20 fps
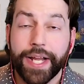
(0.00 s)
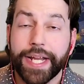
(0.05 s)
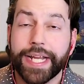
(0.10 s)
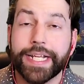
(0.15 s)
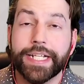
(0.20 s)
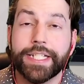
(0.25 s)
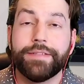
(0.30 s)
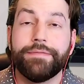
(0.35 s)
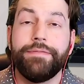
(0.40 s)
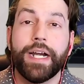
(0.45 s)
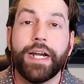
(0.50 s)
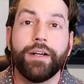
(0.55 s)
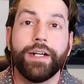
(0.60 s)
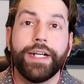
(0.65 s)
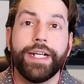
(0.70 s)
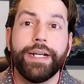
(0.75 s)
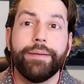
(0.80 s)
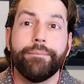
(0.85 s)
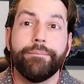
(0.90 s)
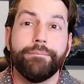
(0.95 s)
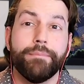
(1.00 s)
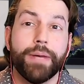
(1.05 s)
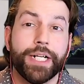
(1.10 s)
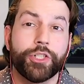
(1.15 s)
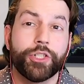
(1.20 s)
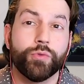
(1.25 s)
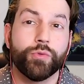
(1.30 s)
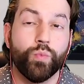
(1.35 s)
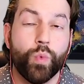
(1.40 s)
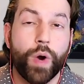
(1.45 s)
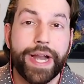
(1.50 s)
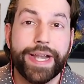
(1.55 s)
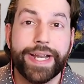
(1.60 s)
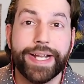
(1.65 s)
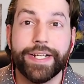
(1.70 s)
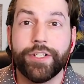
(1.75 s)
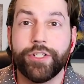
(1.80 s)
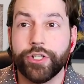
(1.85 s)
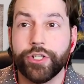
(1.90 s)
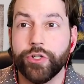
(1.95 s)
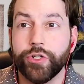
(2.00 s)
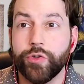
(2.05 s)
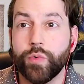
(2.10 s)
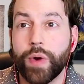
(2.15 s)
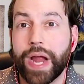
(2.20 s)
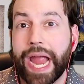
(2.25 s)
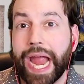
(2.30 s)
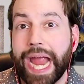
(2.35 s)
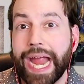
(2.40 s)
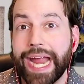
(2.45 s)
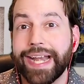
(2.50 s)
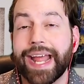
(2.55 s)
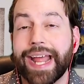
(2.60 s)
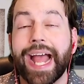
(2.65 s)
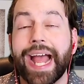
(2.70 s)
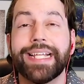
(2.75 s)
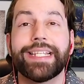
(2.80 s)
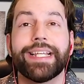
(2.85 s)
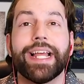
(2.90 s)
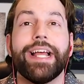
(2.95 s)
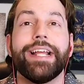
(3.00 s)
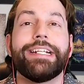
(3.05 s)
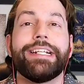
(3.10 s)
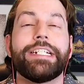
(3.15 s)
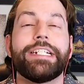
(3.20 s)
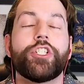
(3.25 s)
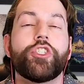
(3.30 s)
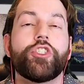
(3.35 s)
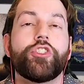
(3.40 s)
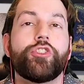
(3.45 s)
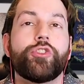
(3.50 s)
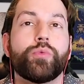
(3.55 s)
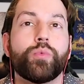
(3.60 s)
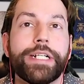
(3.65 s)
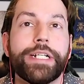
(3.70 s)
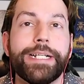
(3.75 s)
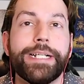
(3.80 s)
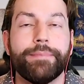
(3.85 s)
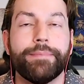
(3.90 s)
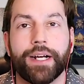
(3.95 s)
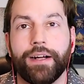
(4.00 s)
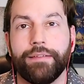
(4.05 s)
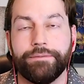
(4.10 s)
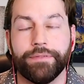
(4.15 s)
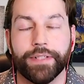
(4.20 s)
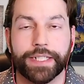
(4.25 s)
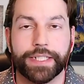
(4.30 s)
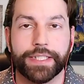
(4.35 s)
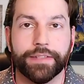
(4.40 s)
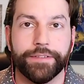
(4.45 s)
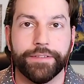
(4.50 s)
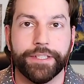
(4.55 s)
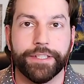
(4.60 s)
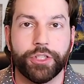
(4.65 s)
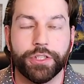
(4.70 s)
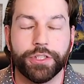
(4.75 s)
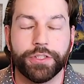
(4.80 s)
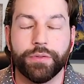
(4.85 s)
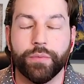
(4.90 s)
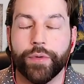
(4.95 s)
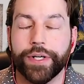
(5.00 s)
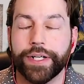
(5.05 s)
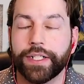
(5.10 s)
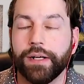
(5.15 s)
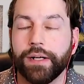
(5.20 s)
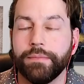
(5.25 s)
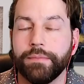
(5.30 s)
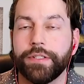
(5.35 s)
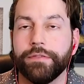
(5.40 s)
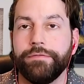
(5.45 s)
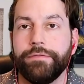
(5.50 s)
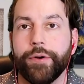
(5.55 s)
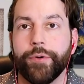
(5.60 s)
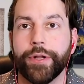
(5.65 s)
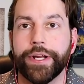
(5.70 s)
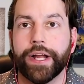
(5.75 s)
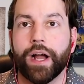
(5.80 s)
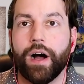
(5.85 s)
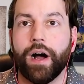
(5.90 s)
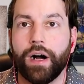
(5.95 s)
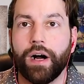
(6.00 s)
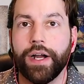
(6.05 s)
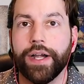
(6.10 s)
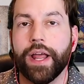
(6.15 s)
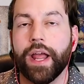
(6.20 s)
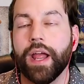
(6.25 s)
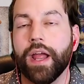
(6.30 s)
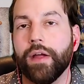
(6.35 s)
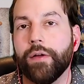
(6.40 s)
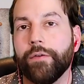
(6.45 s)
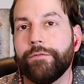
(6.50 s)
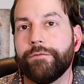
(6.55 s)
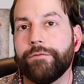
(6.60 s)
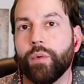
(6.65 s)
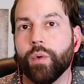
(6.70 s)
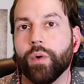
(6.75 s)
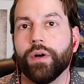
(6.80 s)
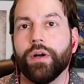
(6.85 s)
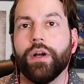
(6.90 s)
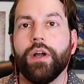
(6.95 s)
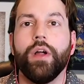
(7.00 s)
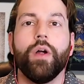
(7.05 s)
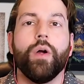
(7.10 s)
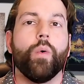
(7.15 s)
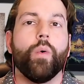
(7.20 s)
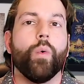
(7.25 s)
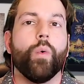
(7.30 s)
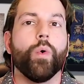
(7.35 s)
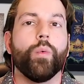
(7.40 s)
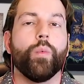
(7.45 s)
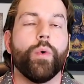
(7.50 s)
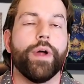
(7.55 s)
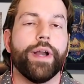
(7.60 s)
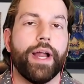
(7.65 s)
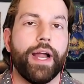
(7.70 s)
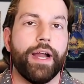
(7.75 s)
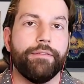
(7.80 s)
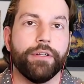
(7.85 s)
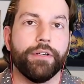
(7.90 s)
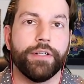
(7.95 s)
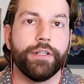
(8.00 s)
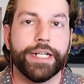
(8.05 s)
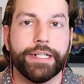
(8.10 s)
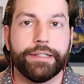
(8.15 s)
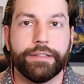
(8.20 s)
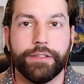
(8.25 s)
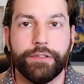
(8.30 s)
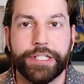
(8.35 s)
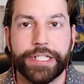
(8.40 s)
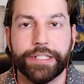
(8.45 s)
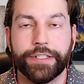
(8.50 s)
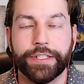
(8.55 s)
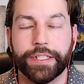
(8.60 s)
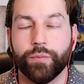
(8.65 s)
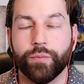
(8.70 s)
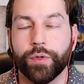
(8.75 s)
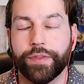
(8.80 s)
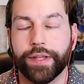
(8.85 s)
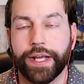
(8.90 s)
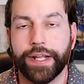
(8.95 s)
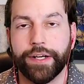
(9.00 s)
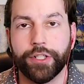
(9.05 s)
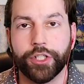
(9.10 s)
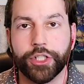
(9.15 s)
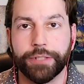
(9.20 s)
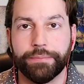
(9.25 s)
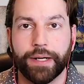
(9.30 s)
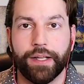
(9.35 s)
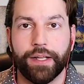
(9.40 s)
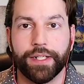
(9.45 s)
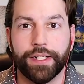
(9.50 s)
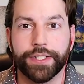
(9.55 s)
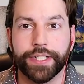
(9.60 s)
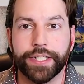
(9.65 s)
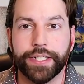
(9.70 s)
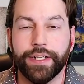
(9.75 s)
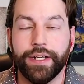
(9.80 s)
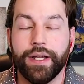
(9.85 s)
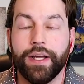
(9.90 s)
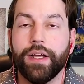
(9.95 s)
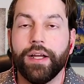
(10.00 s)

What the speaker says: He is very much wedded to and has extreme conflicts of interest when it comes to voting on and for or whatever dealing with energy policy,